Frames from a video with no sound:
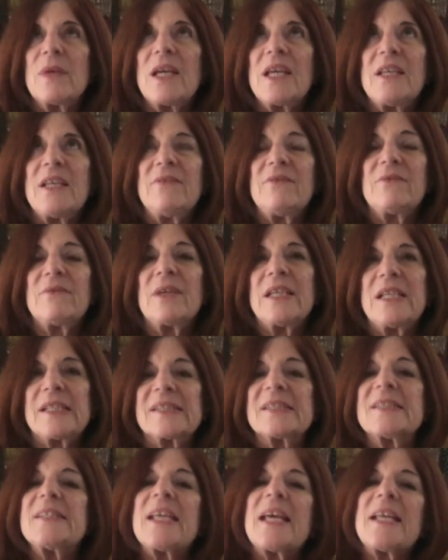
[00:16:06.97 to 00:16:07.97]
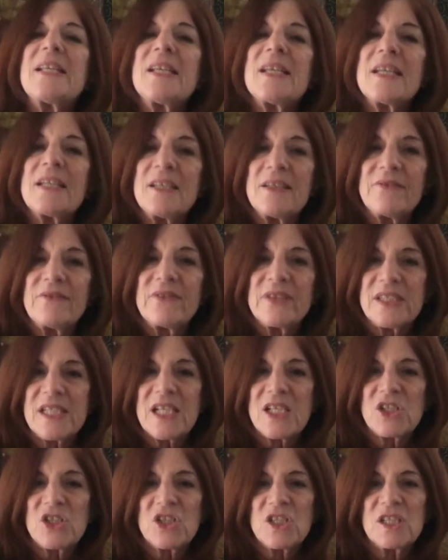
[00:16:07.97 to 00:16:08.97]
In extending an
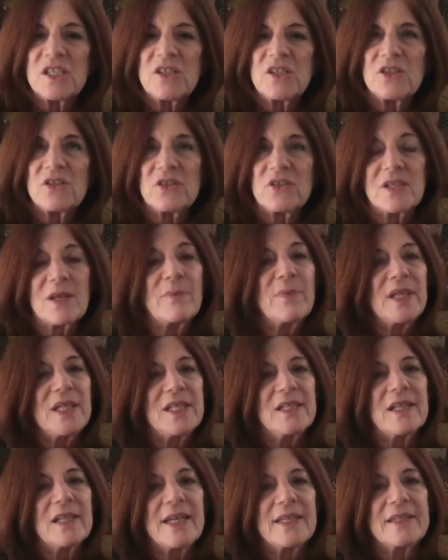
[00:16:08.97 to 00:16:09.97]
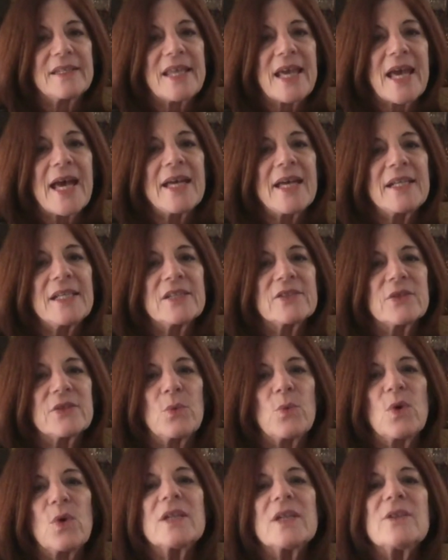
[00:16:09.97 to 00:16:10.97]
invitation to somebody like that is a
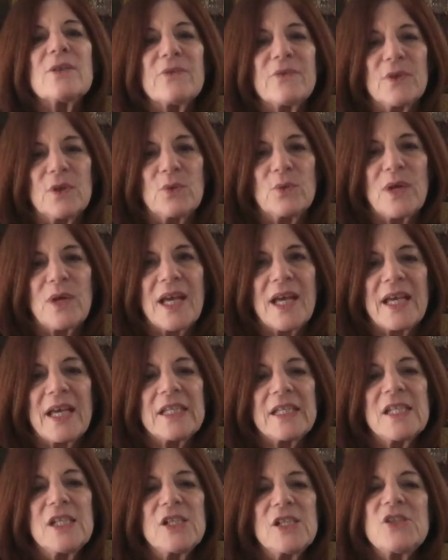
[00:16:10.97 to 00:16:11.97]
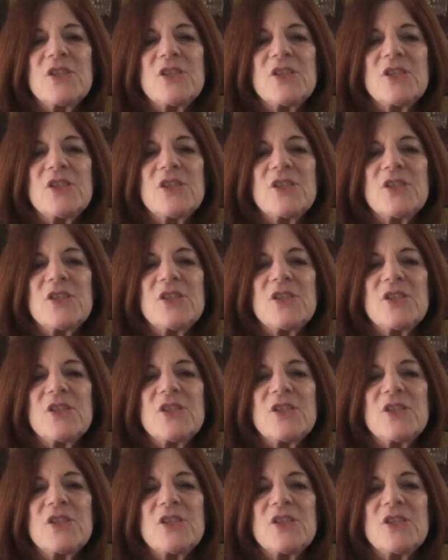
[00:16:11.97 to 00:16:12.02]
wonderful way